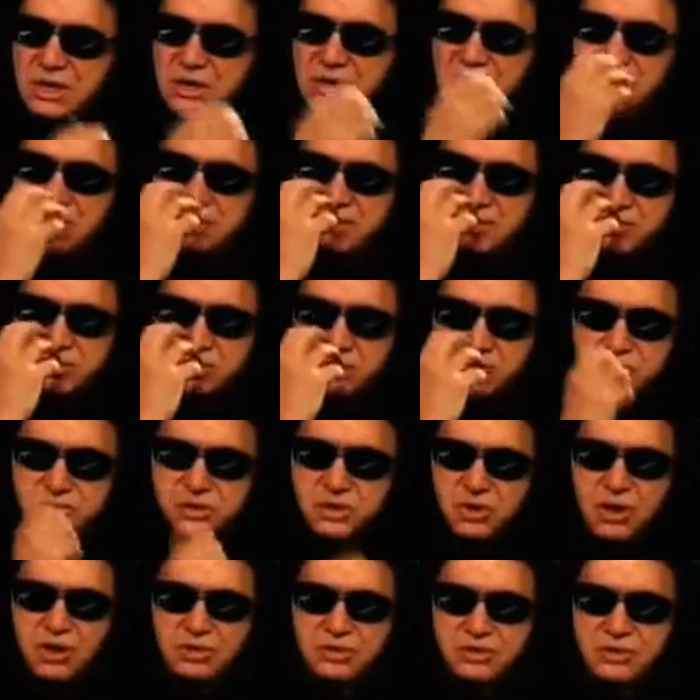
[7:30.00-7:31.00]
That's the
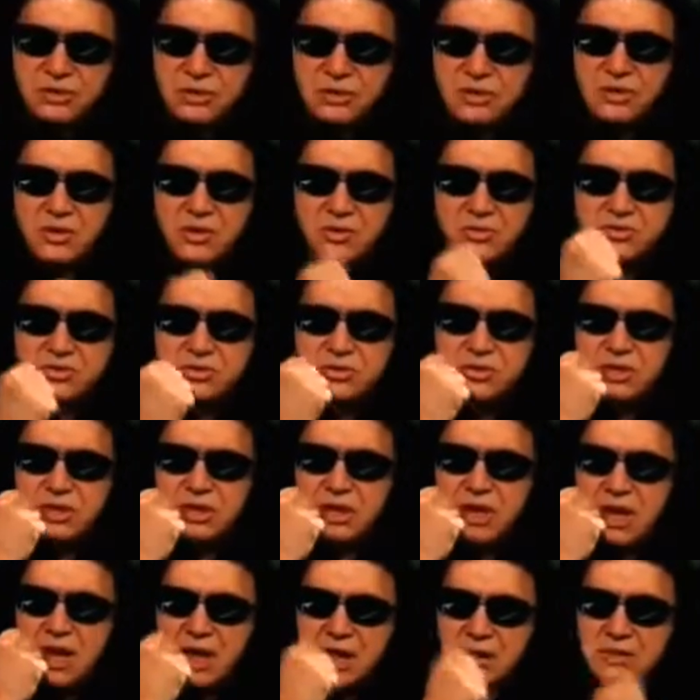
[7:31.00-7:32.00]
salt. Of, those are
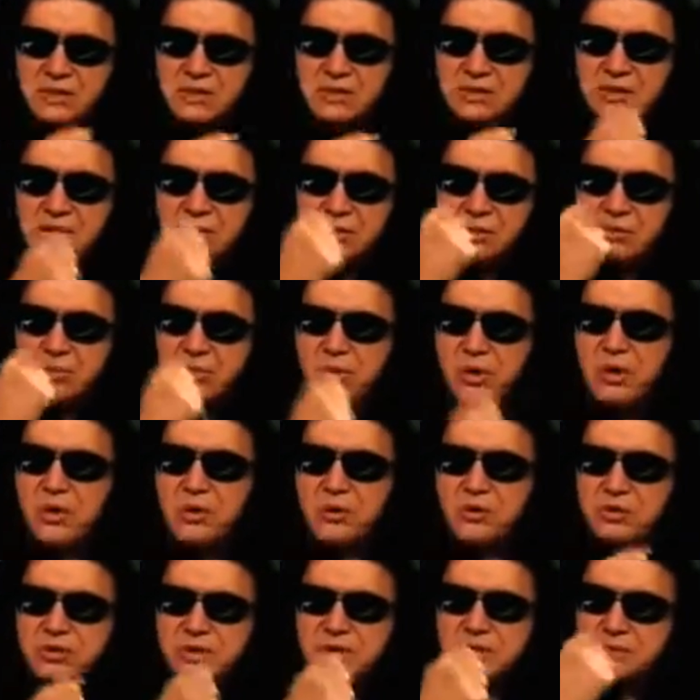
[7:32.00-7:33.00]
the ethical,
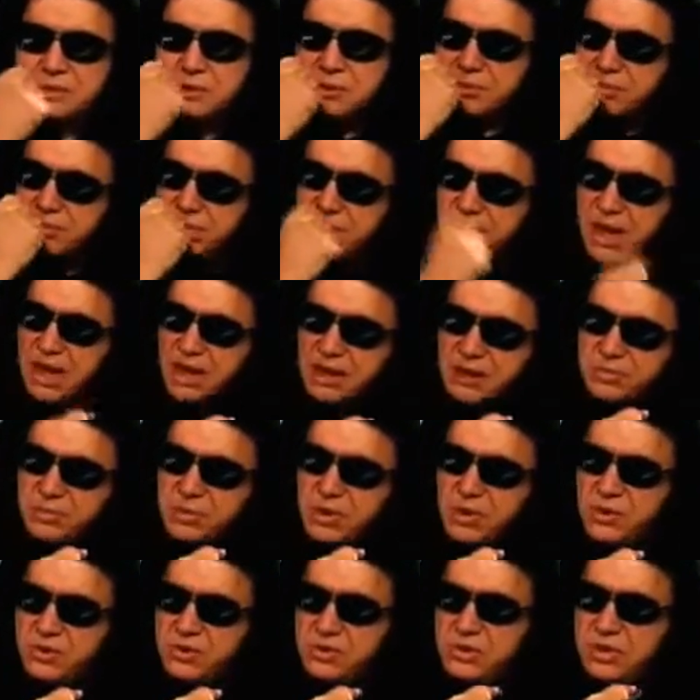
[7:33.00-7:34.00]
moral. That's the
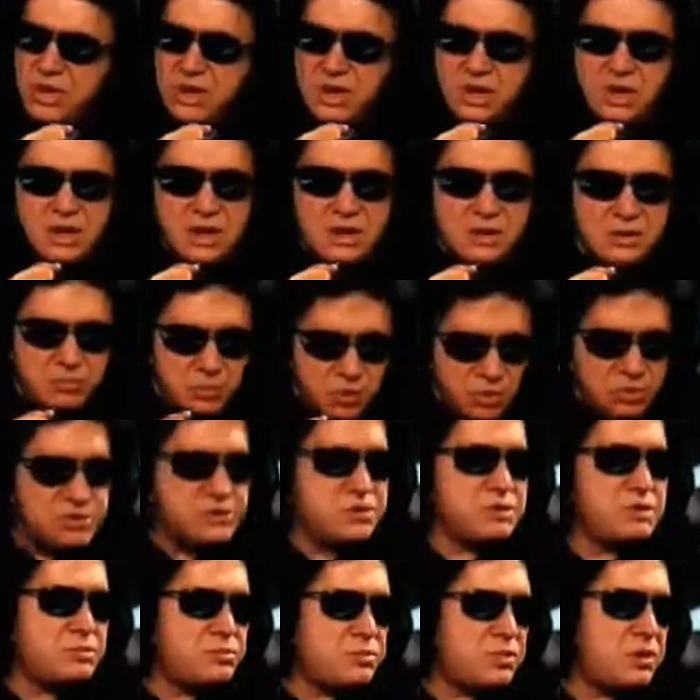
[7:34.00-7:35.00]
backbone. Most
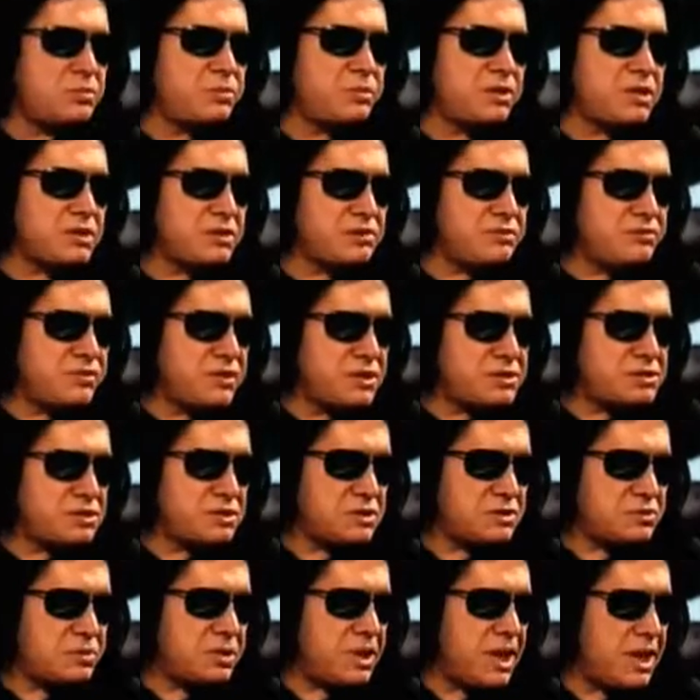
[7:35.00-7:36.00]
of the people on the face of
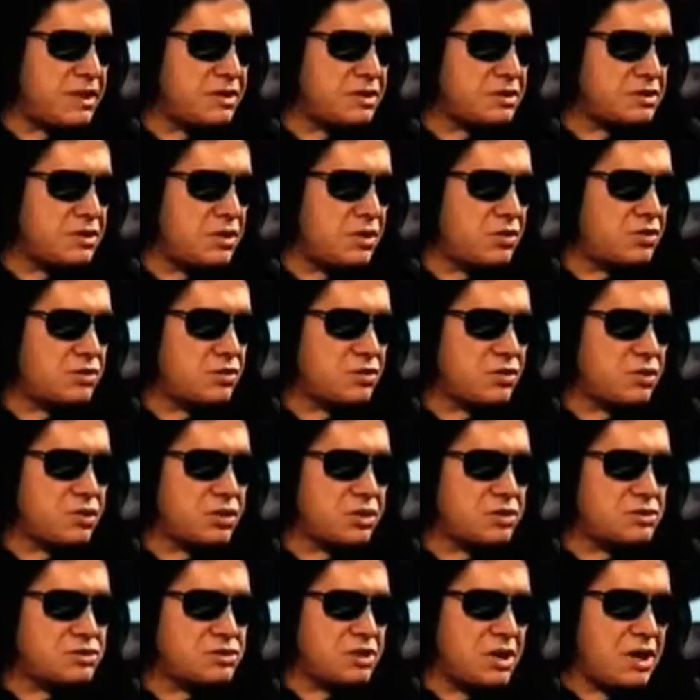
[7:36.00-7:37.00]
the planet go to work
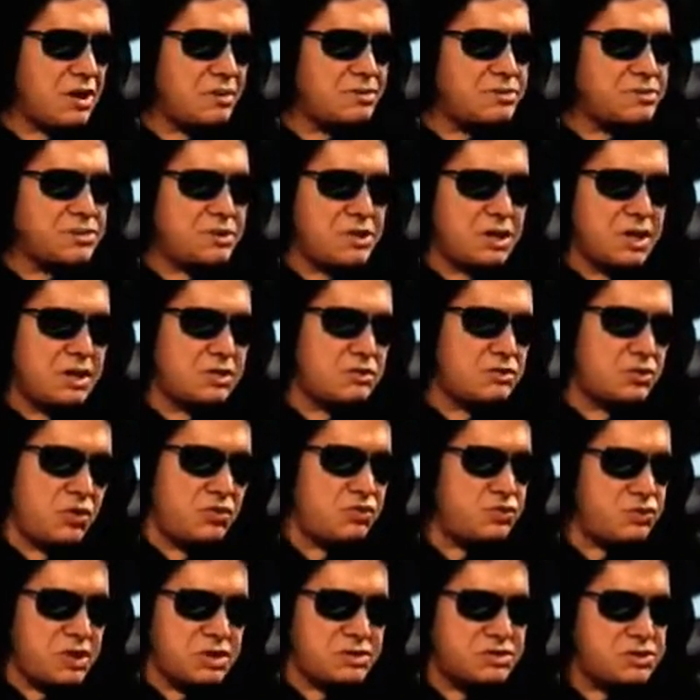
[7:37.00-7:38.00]
at jobs they
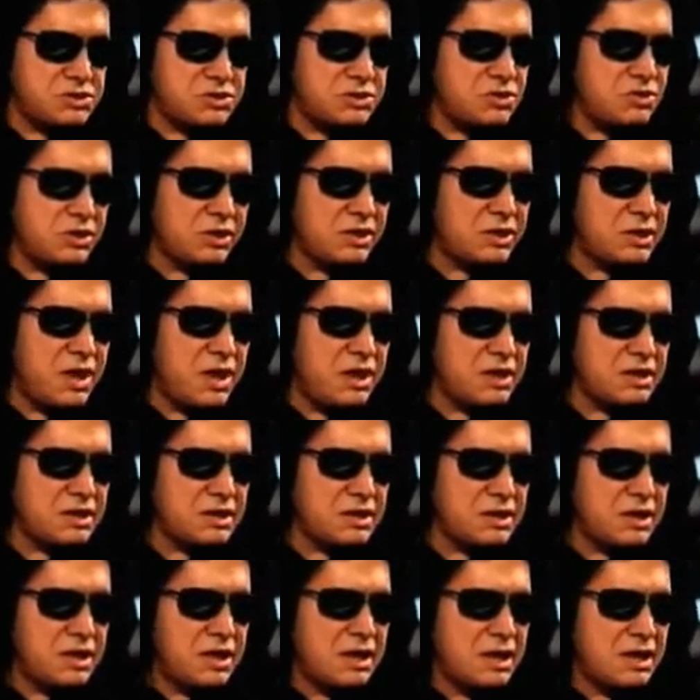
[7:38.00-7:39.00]
don't necessarily like.